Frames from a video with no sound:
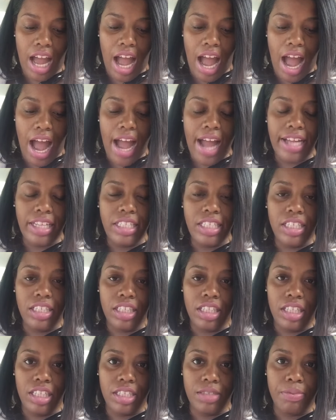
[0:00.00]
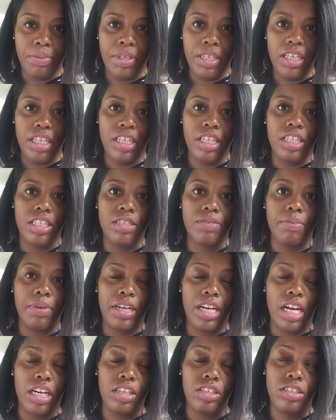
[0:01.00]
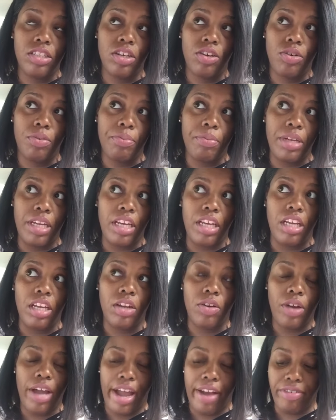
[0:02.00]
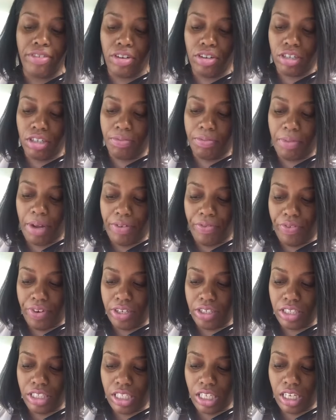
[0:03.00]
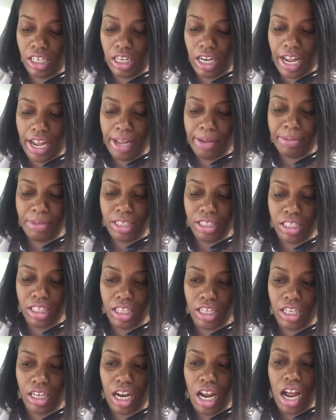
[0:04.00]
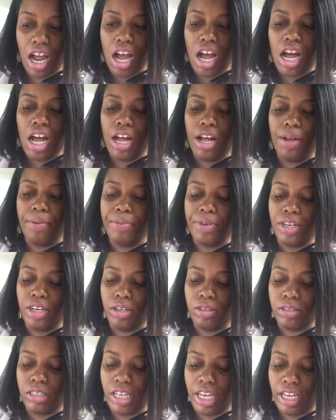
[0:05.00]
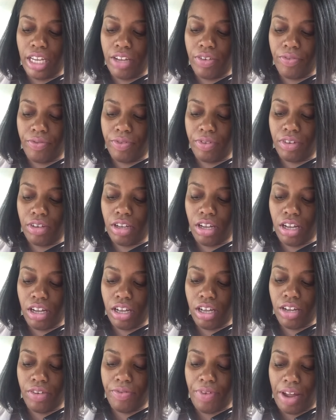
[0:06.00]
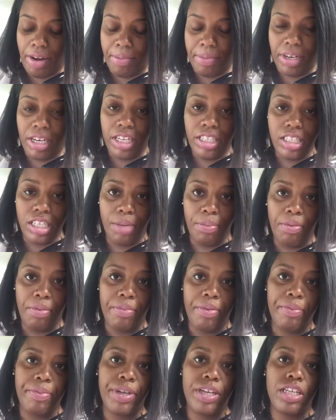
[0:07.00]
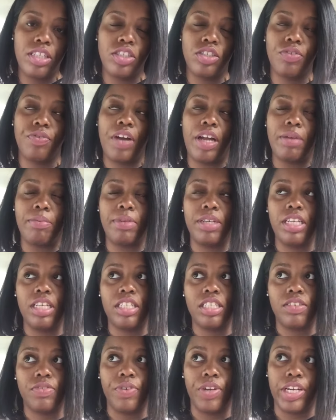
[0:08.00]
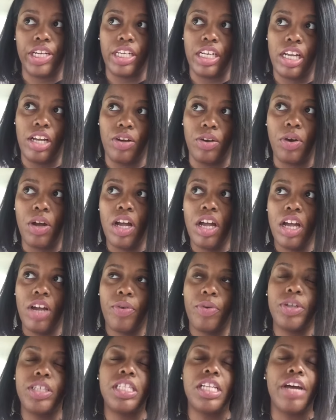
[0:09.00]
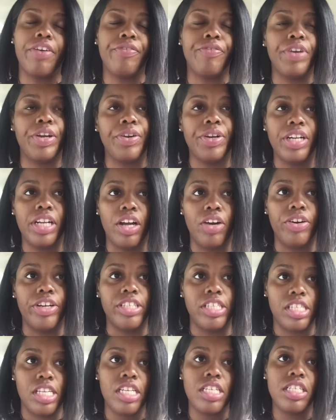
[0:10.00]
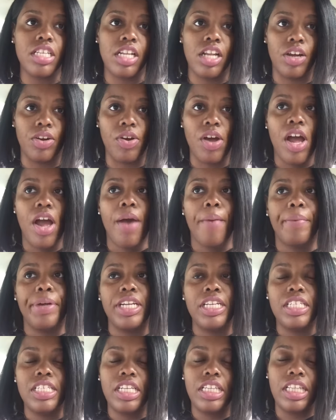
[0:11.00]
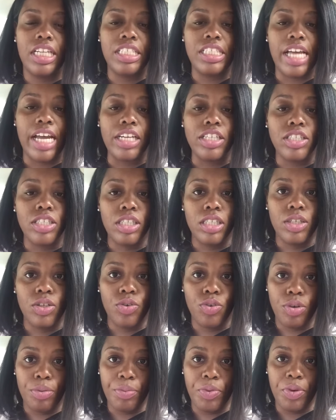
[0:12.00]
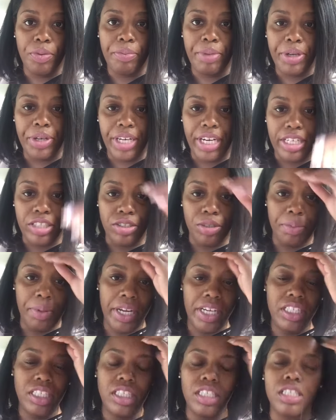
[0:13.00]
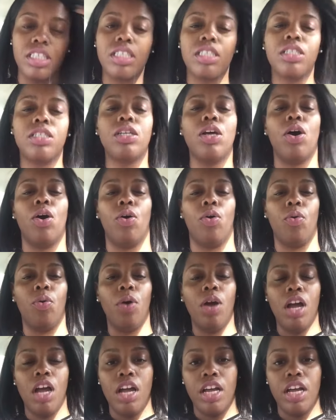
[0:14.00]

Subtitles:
I took this because my doctor told me after my first set of labs, he said, take a vitamin D supplement because your vitamin D is very low. Well, it's not very low, it's low. But he said that's actually normal in bariatric patients. So